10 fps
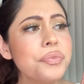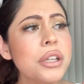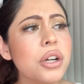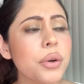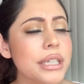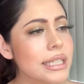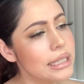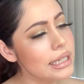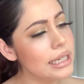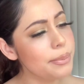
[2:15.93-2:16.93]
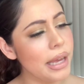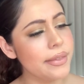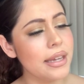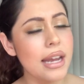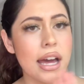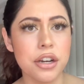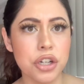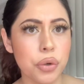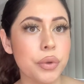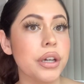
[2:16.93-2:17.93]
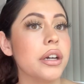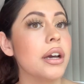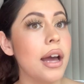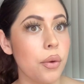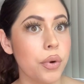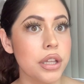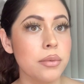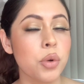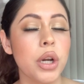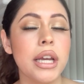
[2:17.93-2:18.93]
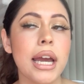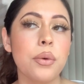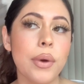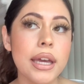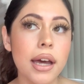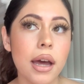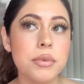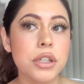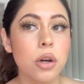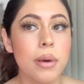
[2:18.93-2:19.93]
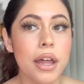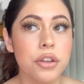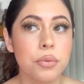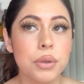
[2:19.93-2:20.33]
going to sleep, and then out of nowhere at 1 in the morning, I wake up to go bathroom.